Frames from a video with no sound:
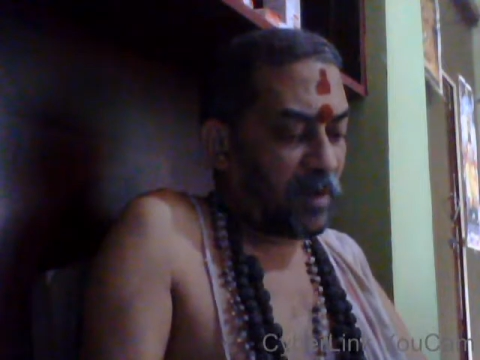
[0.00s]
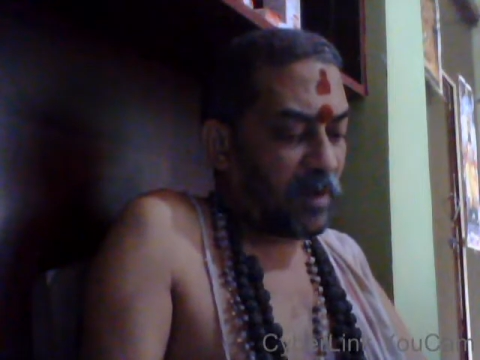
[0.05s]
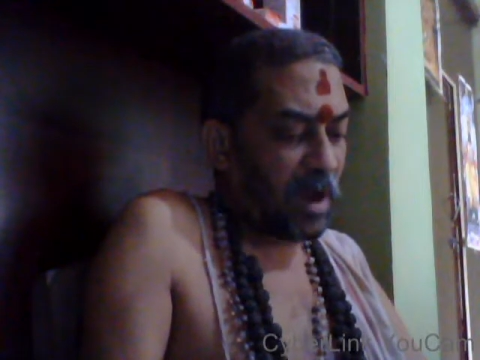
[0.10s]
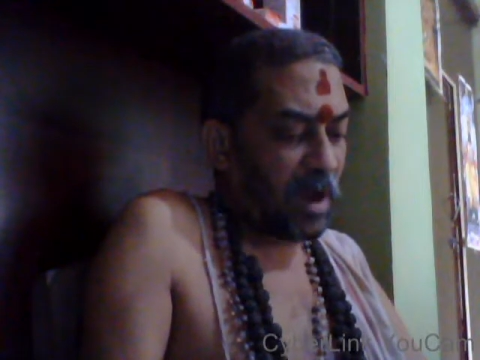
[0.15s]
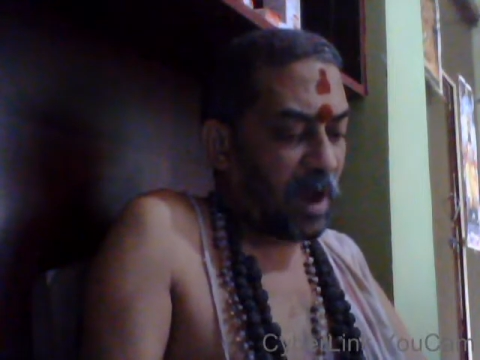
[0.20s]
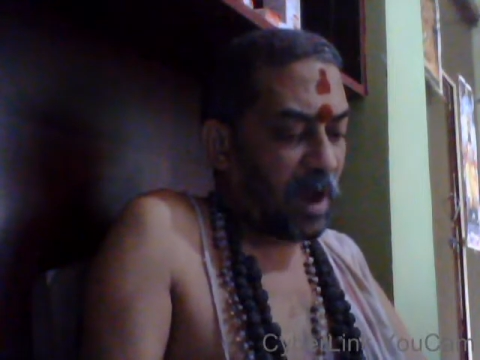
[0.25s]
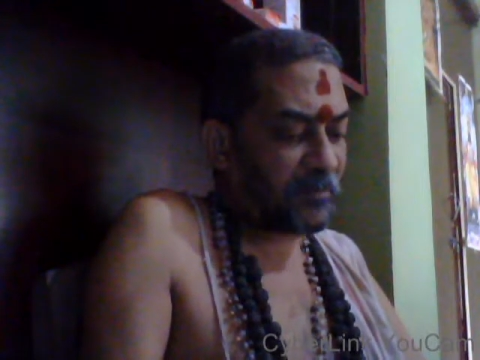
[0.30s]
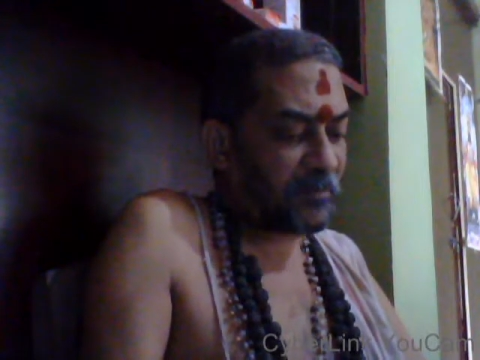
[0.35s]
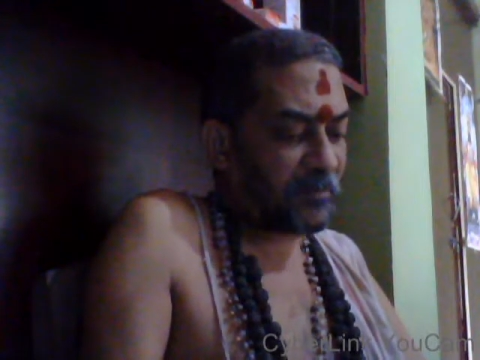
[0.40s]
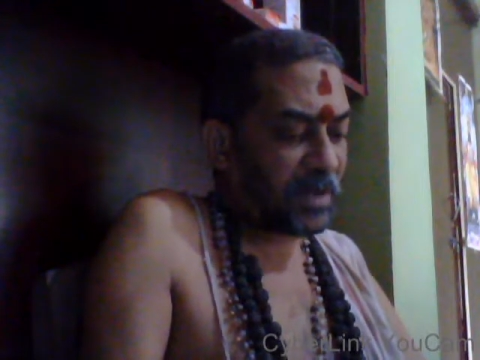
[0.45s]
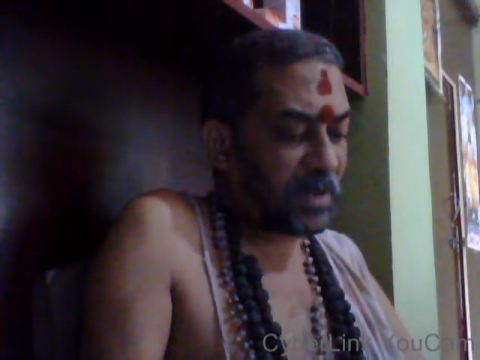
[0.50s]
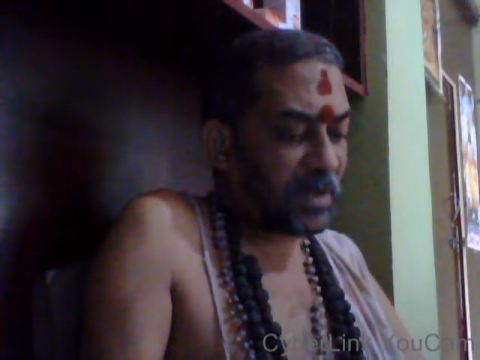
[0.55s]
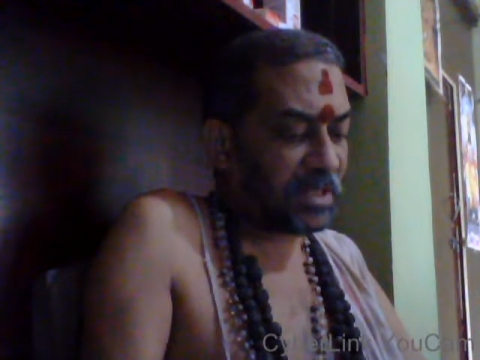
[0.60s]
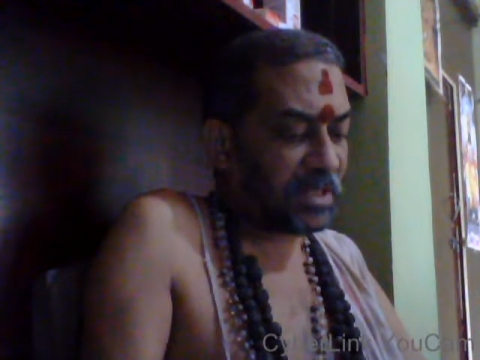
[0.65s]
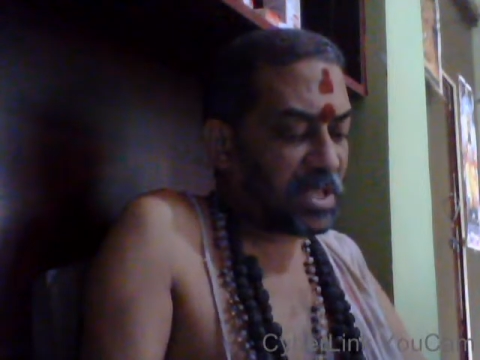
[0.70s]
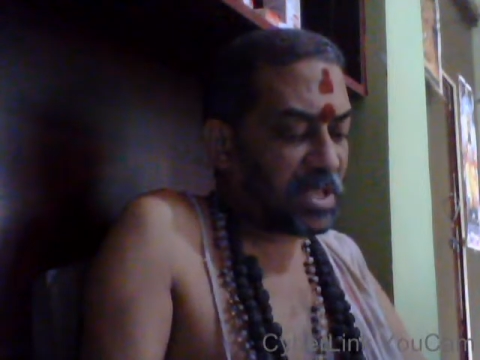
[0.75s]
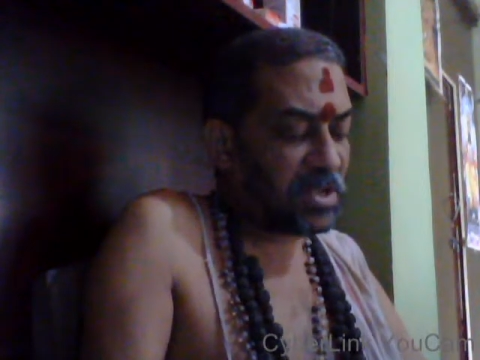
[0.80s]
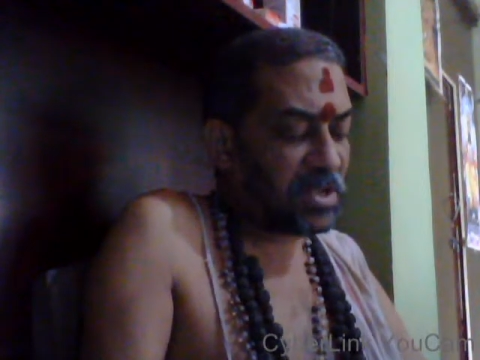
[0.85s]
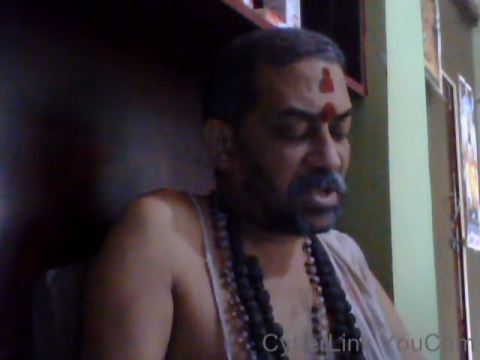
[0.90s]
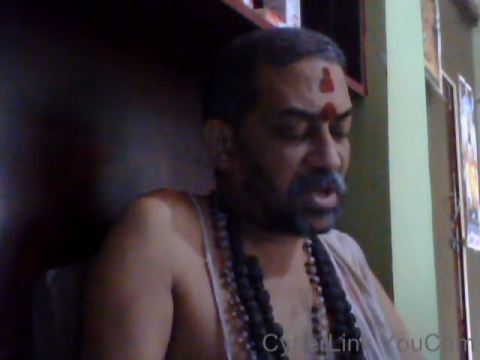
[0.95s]
after the
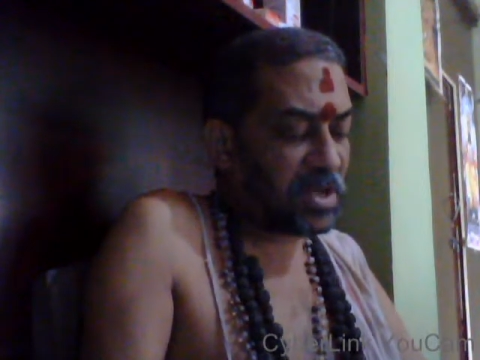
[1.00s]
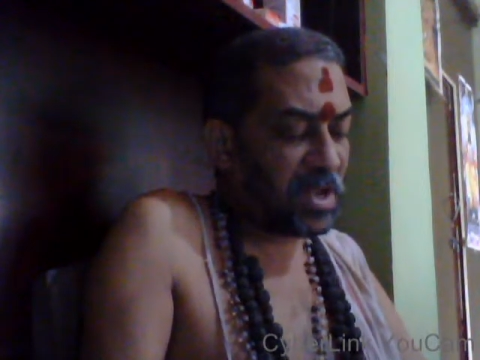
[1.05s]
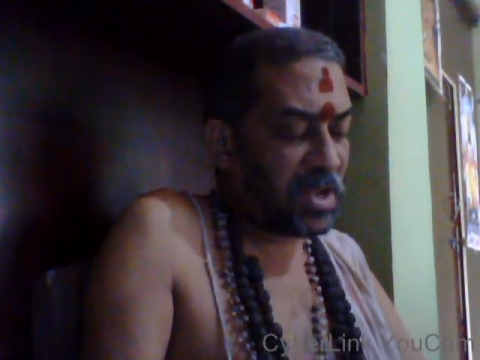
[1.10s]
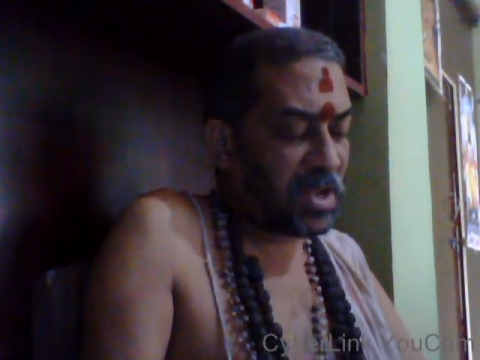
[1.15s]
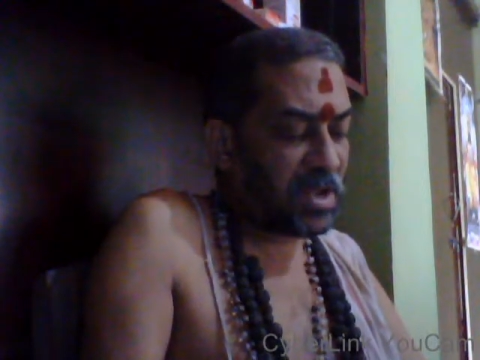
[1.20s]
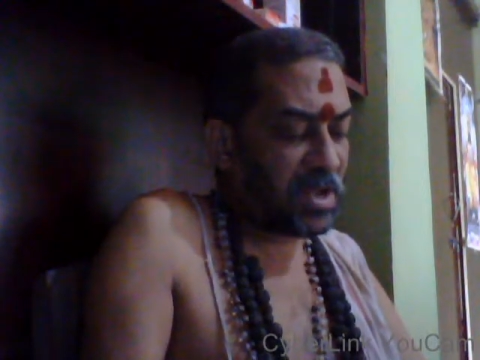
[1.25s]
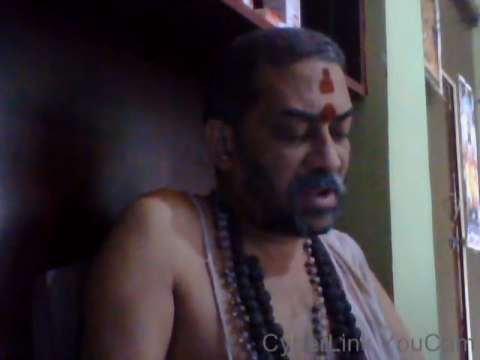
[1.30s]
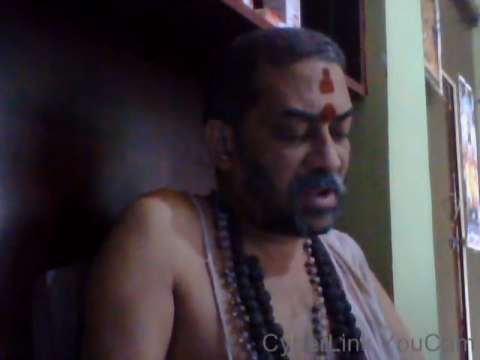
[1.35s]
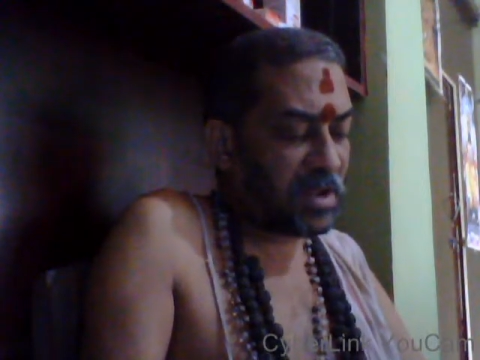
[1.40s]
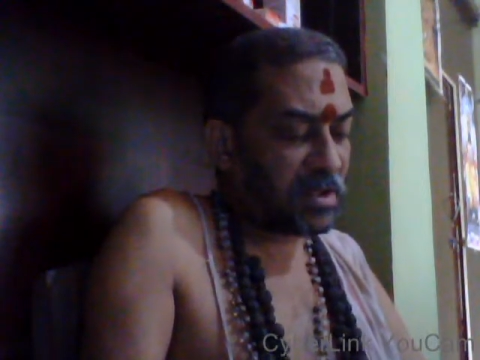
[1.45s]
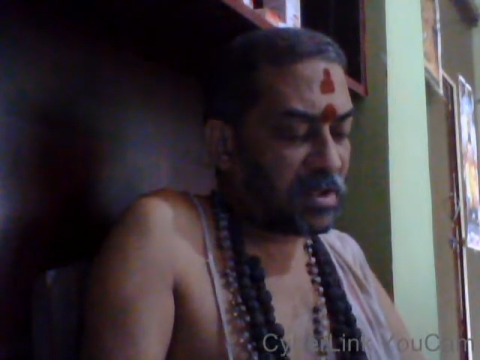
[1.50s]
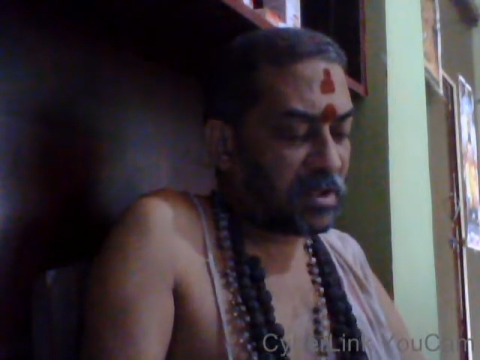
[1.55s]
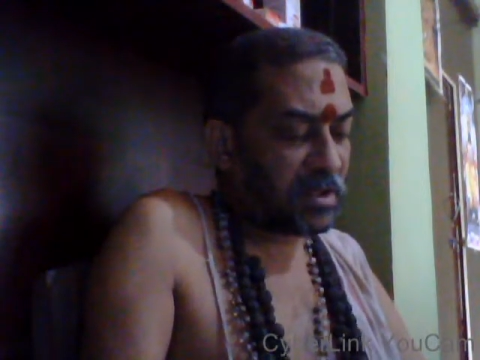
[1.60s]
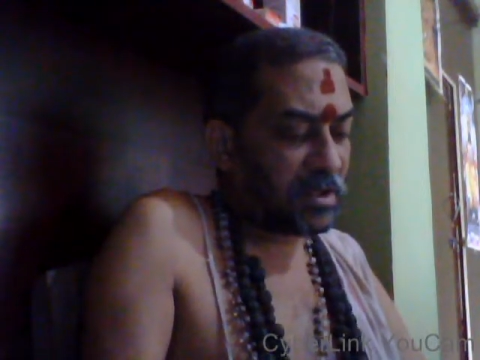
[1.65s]
engineer